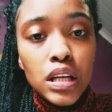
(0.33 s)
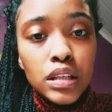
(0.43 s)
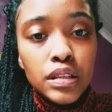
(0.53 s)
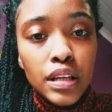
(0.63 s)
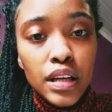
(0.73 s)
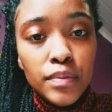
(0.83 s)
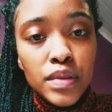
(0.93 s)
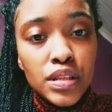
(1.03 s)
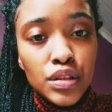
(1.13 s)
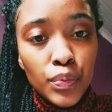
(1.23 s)
Dear
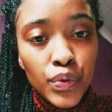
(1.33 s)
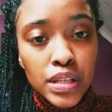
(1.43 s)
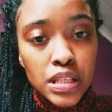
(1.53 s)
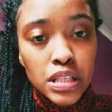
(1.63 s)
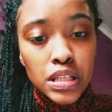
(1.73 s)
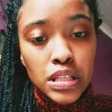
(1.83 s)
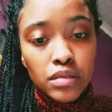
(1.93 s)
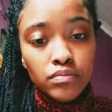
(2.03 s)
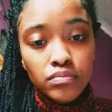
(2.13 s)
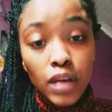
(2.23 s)
Mr.
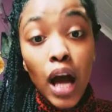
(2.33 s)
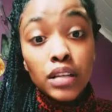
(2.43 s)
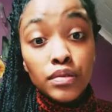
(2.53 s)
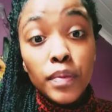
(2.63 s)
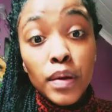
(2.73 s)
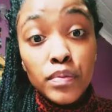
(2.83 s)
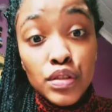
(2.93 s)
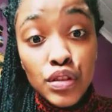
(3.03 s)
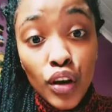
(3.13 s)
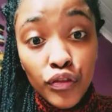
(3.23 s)
President and
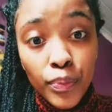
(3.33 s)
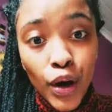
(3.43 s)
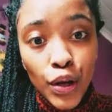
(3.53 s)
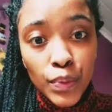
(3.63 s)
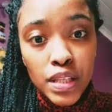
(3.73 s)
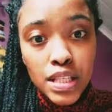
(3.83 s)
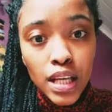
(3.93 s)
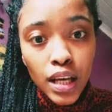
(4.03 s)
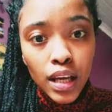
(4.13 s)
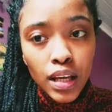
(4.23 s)
members of Parliament,
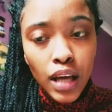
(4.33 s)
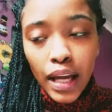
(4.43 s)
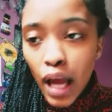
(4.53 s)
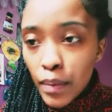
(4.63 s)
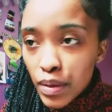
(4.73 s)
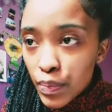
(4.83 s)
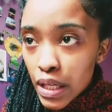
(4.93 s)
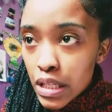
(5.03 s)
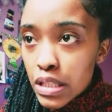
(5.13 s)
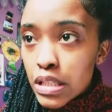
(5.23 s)
I come in
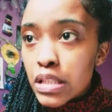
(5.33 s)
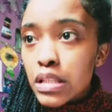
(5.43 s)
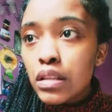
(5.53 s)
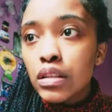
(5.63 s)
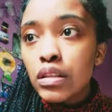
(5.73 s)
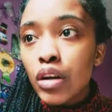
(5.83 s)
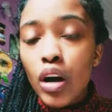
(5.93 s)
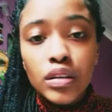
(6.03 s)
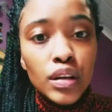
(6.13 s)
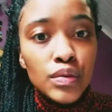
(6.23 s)
peace.
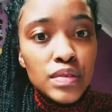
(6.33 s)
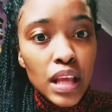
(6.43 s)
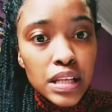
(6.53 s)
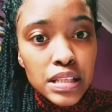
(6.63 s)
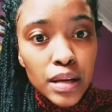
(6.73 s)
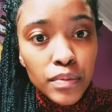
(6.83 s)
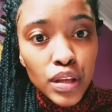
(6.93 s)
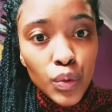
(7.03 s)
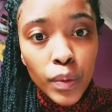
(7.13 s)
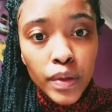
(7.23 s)
God knows that is
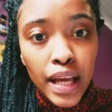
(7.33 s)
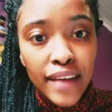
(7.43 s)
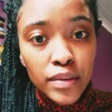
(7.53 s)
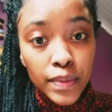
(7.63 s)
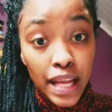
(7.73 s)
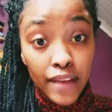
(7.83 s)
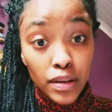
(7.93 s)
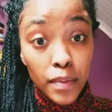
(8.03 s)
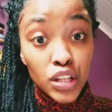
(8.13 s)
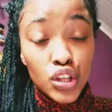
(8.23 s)
something women haven't been
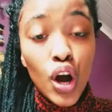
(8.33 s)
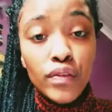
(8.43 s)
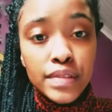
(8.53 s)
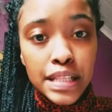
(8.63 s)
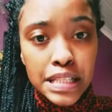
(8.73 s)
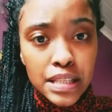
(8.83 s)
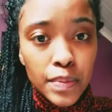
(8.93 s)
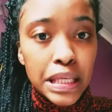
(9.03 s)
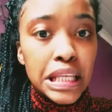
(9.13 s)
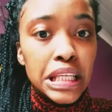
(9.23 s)
having much of since the
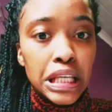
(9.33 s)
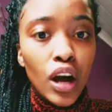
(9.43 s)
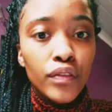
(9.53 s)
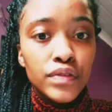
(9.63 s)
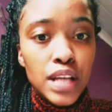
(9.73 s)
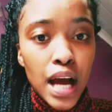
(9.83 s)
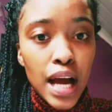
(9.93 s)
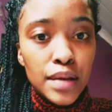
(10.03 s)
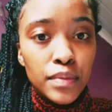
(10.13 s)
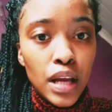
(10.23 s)
beginning of
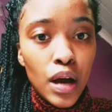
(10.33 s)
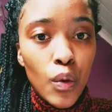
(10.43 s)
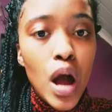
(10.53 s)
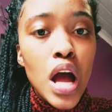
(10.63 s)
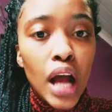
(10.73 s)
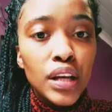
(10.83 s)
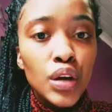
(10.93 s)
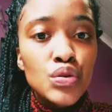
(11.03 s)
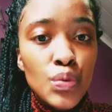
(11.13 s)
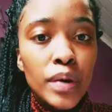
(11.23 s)
time. Now, I
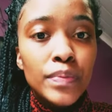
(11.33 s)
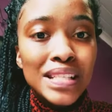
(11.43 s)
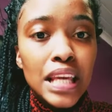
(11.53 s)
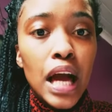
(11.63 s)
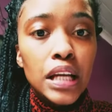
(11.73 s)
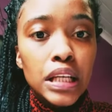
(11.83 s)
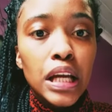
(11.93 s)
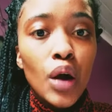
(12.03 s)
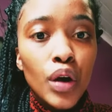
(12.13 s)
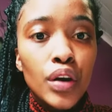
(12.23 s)
know you are busy
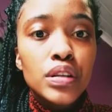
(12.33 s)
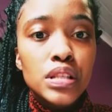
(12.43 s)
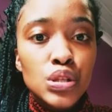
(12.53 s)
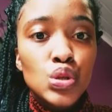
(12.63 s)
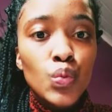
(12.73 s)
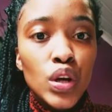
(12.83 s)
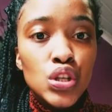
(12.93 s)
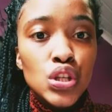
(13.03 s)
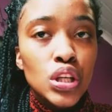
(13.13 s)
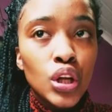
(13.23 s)
handling our current
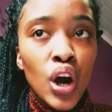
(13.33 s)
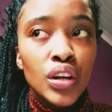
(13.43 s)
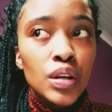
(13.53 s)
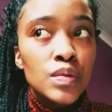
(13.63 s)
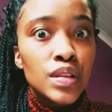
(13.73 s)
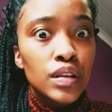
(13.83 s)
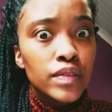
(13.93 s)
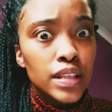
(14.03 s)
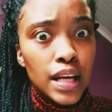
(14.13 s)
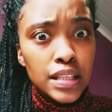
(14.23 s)
situation, and God knows
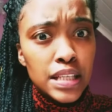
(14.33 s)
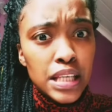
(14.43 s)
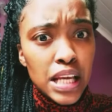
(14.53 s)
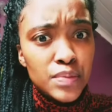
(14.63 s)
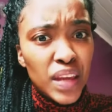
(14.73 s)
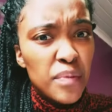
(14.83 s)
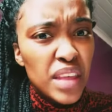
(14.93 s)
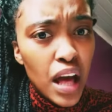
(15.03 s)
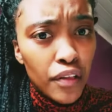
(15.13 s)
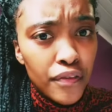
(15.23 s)
COVID-19 has become
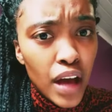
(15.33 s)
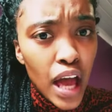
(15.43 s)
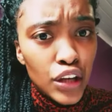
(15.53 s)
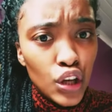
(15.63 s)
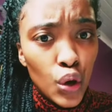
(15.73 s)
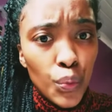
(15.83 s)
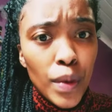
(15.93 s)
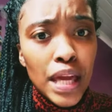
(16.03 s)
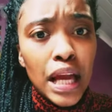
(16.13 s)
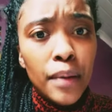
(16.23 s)
the alpha and
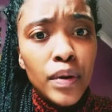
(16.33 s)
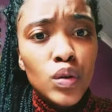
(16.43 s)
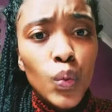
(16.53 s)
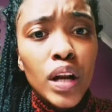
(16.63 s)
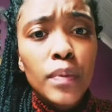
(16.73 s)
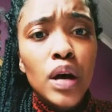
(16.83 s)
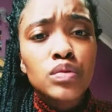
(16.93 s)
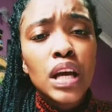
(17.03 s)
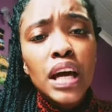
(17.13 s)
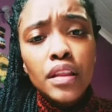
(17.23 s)
omega, but what
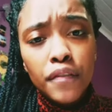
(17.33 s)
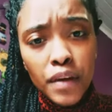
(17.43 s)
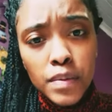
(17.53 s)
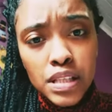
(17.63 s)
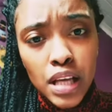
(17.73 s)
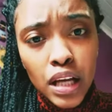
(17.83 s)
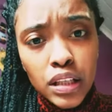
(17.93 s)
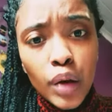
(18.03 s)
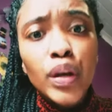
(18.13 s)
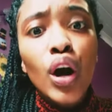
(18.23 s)
about the femicide
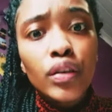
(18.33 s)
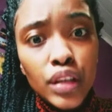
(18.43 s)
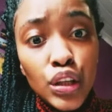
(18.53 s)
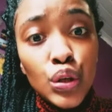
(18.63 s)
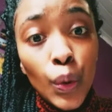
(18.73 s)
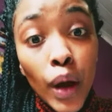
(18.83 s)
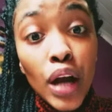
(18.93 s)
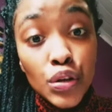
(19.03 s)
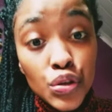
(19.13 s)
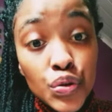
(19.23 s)
going on in your
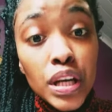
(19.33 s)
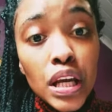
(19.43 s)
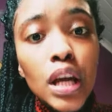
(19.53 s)
country?